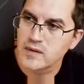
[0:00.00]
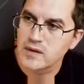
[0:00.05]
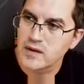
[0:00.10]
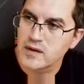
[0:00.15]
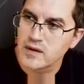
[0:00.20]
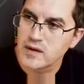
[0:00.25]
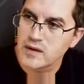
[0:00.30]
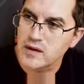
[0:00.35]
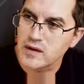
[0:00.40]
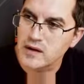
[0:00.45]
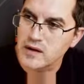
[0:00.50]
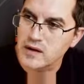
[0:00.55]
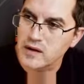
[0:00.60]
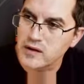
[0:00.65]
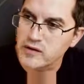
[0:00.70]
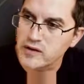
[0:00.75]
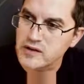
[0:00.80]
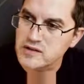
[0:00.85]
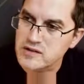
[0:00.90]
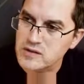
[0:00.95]
the
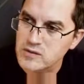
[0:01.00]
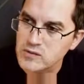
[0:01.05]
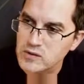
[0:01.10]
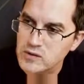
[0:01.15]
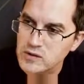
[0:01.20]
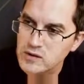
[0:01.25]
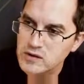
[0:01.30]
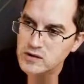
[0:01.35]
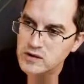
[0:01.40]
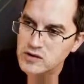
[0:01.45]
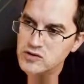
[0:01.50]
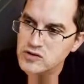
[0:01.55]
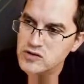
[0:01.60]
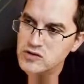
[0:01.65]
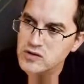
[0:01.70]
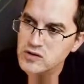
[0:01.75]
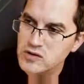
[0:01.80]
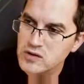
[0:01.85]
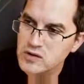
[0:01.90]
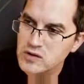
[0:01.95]
aggressor voltage
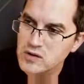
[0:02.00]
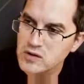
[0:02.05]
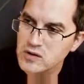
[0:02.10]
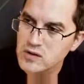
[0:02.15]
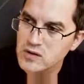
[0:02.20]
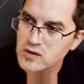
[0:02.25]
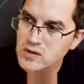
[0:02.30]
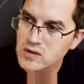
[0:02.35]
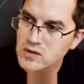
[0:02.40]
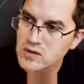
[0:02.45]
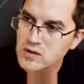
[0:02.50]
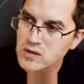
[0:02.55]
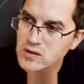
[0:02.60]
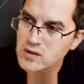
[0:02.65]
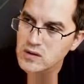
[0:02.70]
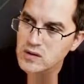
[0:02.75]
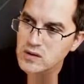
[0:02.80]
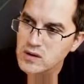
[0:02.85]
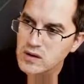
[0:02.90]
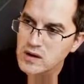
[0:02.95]

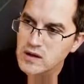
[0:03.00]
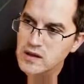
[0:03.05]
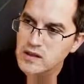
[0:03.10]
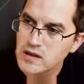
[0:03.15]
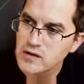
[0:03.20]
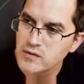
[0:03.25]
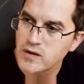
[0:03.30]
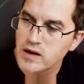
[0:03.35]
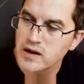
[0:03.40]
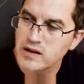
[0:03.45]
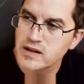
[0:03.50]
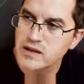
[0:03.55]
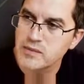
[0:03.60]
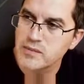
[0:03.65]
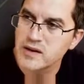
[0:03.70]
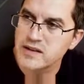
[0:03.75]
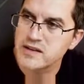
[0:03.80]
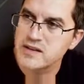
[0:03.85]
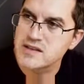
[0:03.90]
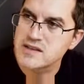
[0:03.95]
divided
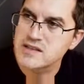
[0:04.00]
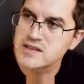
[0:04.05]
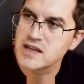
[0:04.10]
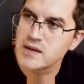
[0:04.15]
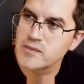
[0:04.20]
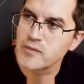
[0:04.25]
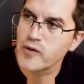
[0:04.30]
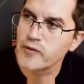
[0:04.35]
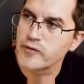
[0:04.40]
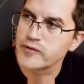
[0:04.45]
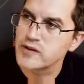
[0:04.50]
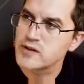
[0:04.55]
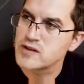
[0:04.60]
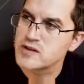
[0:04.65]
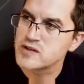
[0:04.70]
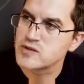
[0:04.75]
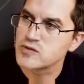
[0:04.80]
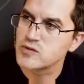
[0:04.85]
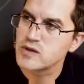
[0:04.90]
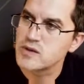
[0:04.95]
by the sum of these
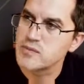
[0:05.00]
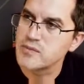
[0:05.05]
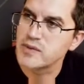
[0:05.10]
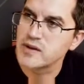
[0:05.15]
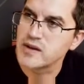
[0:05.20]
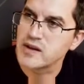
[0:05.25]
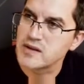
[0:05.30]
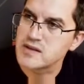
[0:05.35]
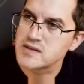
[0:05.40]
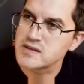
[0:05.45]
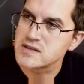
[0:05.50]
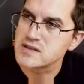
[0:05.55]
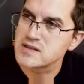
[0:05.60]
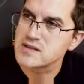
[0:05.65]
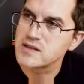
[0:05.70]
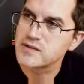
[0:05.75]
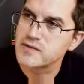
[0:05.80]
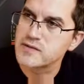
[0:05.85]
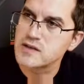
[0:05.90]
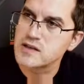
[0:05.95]
two impedances. The
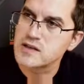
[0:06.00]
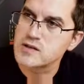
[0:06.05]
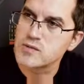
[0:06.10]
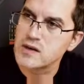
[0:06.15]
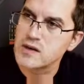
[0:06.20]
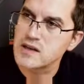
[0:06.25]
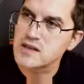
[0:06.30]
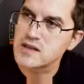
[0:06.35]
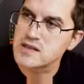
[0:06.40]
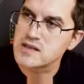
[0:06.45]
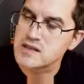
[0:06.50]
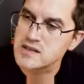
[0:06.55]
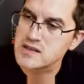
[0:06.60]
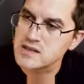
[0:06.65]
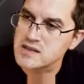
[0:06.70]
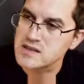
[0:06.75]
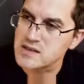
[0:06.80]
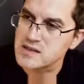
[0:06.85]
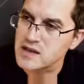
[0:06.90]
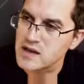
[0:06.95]
first one is the
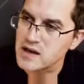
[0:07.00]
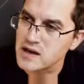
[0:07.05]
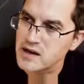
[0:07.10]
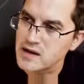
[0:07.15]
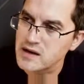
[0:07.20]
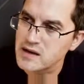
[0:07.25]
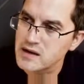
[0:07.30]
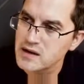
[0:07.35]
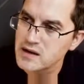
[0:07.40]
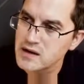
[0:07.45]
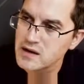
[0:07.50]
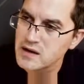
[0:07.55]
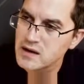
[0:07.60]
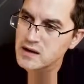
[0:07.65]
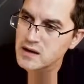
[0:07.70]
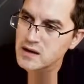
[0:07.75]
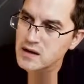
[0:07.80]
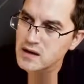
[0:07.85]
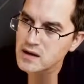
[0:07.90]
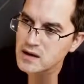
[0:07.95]
ZA,
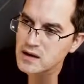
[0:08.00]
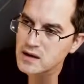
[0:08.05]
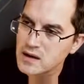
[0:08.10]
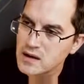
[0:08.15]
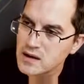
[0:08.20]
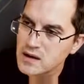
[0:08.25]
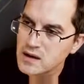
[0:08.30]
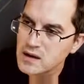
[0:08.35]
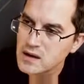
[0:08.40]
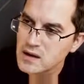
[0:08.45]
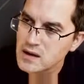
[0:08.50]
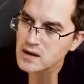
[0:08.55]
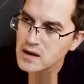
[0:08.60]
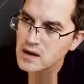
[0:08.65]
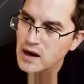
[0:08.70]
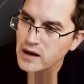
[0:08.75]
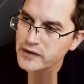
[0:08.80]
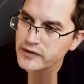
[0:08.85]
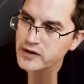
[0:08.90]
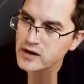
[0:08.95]

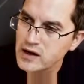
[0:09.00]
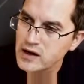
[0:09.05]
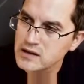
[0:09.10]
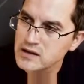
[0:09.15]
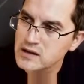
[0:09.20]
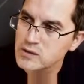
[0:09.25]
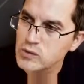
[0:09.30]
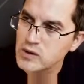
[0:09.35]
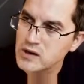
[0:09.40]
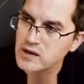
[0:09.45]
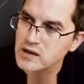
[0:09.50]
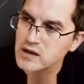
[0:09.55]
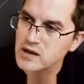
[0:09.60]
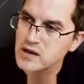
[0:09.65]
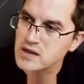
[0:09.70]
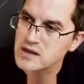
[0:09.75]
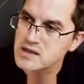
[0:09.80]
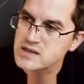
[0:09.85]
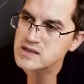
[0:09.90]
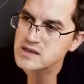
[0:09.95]
and the other one
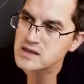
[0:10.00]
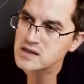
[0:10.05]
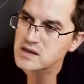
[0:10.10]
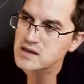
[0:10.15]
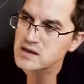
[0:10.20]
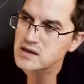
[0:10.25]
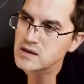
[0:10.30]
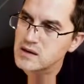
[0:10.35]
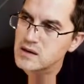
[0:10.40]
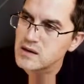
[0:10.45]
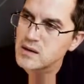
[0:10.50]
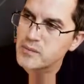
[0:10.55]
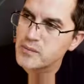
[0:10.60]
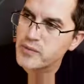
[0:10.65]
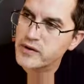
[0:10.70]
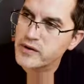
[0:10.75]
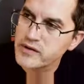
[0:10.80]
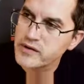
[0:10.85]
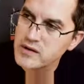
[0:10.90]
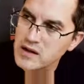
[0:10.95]
is the
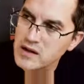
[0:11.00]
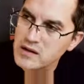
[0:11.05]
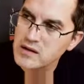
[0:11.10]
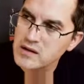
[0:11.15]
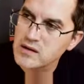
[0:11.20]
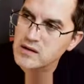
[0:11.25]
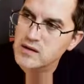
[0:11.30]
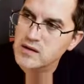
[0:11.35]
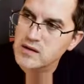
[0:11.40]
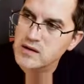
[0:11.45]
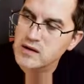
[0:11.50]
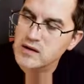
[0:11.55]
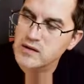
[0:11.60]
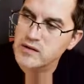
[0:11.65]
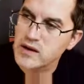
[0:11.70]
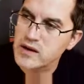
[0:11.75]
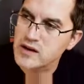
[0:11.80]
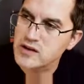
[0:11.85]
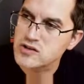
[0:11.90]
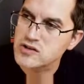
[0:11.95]
parallel
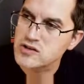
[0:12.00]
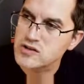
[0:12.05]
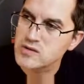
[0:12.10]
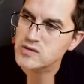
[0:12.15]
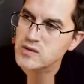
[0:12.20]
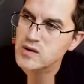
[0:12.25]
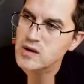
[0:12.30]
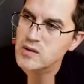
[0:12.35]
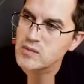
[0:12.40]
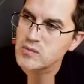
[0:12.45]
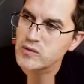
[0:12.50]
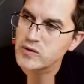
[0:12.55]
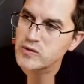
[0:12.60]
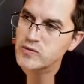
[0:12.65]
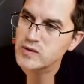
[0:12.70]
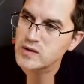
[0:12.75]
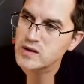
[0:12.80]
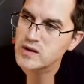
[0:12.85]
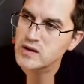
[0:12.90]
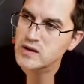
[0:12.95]
connection
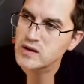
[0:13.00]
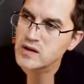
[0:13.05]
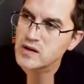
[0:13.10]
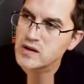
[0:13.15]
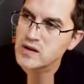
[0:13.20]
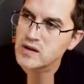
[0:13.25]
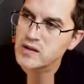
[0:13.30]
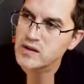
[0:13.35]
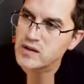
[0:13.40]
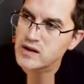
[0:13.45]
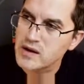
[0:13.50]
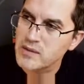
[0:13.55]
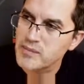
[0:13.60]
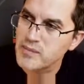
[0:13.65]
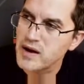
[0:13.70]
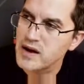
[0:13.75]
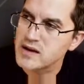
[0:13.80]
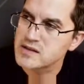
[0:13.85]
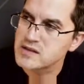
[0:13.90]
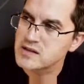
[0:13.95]
between the
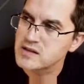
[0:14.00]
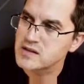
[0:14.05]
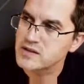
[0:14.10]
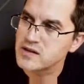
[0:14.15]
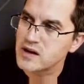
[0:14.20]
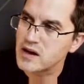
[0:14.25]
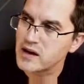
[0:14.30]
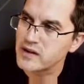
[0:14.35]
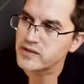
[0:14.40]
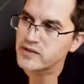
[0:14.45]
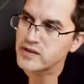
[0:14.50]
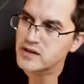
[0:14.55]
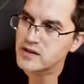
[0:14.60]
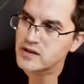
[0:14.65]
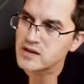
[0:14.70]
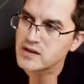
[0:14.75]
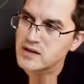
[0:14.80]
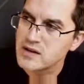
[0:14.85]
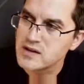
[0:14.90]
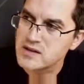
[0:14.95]
capacitor and the
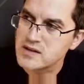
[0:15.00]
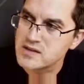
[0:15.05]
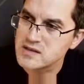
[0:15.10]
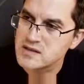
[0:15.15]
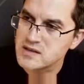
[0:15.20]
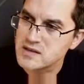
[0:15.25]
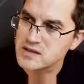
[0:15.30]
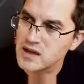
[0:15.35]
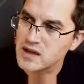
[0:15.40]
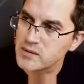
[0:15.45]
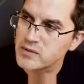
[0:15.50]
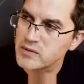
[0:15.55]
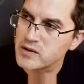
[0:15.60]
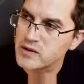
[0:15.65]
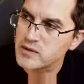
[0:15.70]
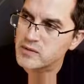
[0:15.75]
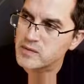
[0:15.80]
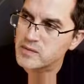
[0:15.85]
ZW.